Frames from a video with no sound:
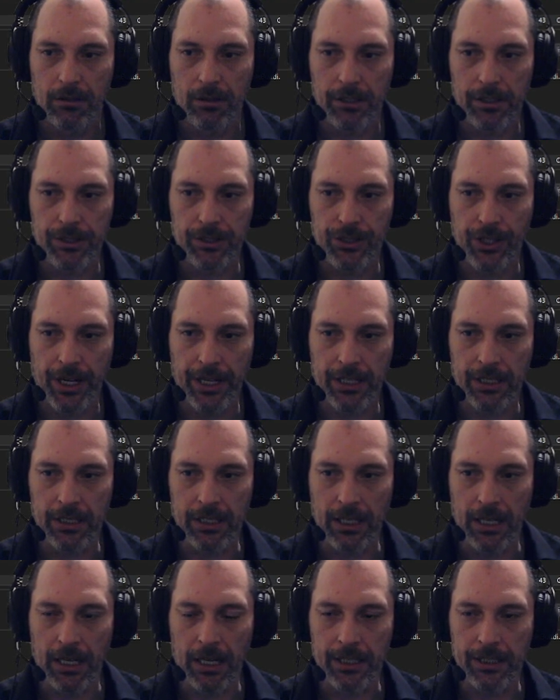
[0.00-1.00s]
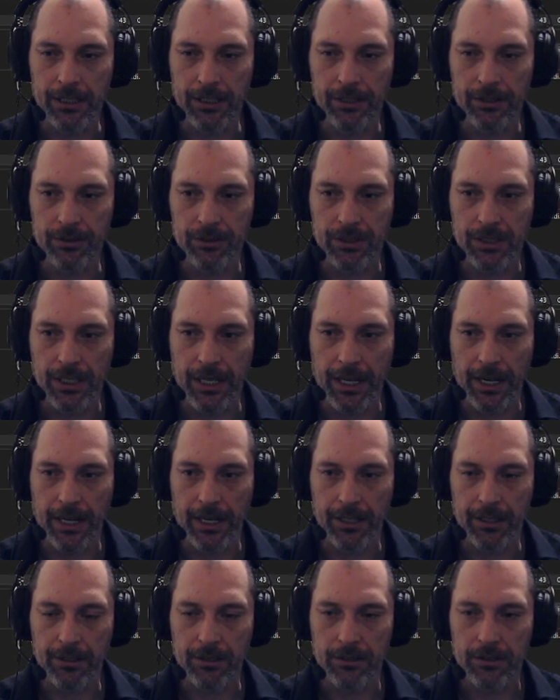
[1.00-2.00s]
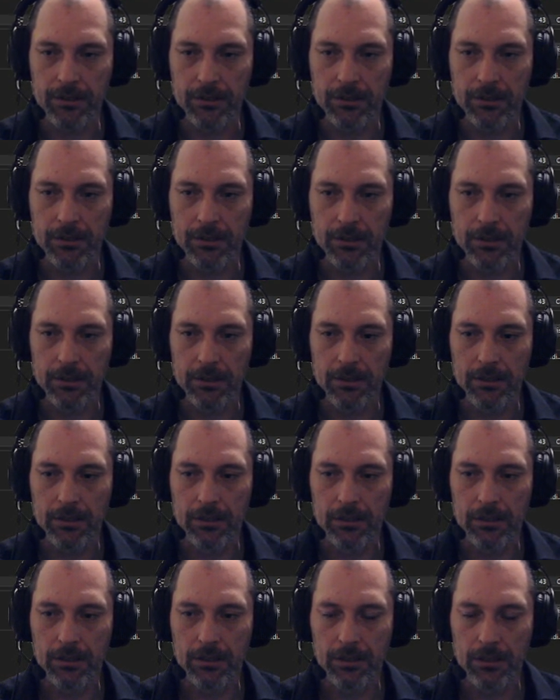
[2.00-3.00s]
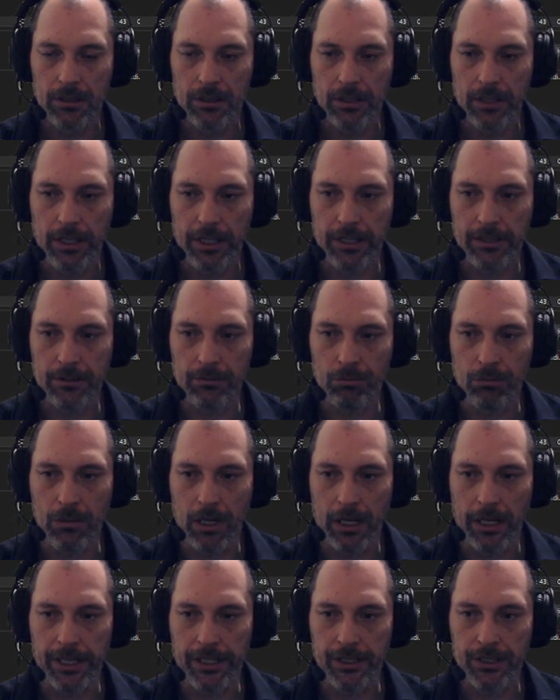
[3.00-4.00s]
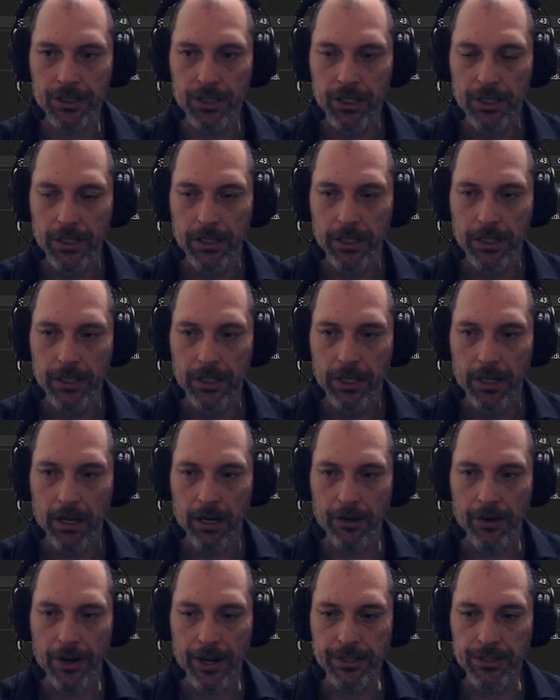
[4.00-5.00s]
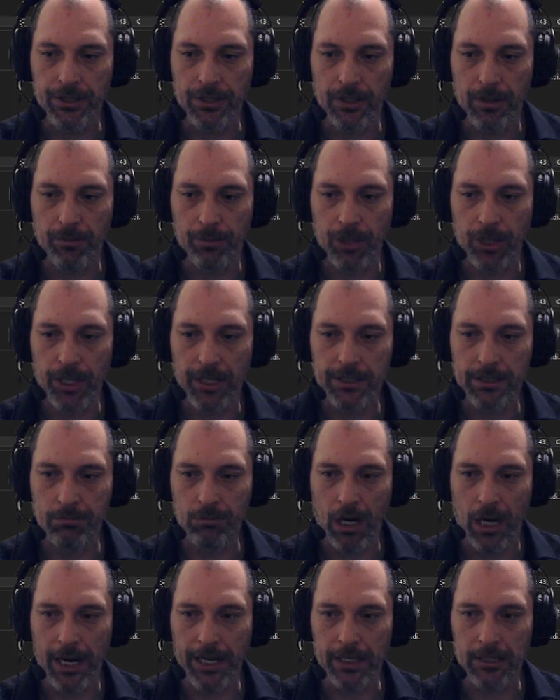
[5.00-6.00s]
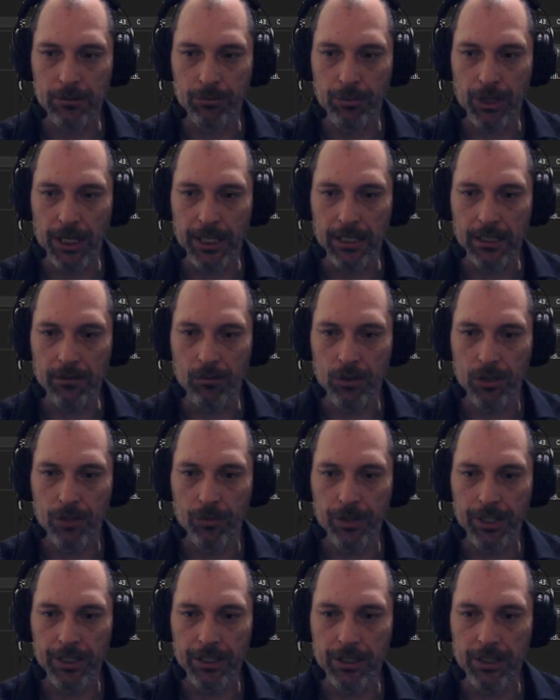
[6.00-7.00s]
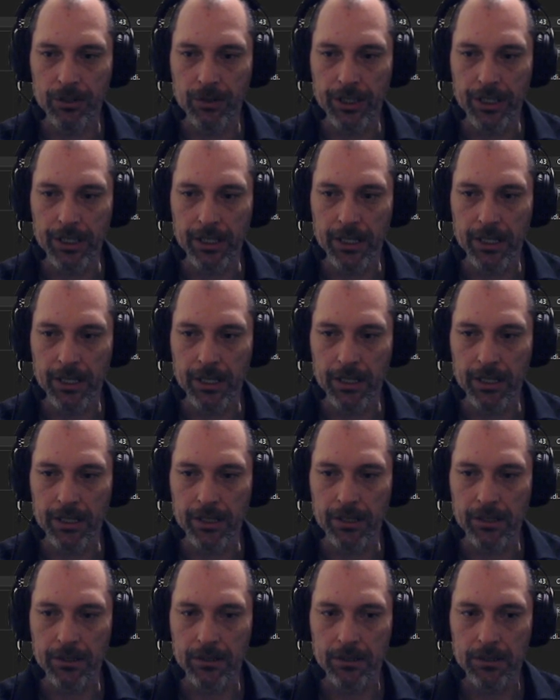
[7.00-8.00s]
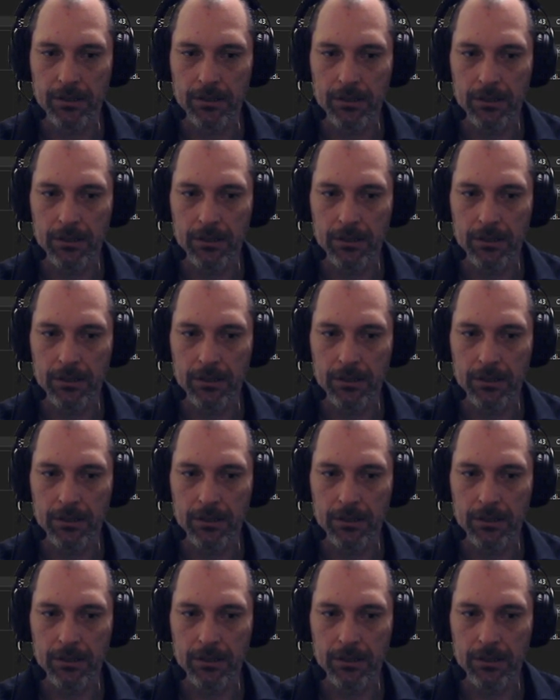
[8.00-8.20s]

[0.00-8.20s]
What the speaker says: We're going to try to not use that as much. All right, so the plus and minus button, what are we doing here?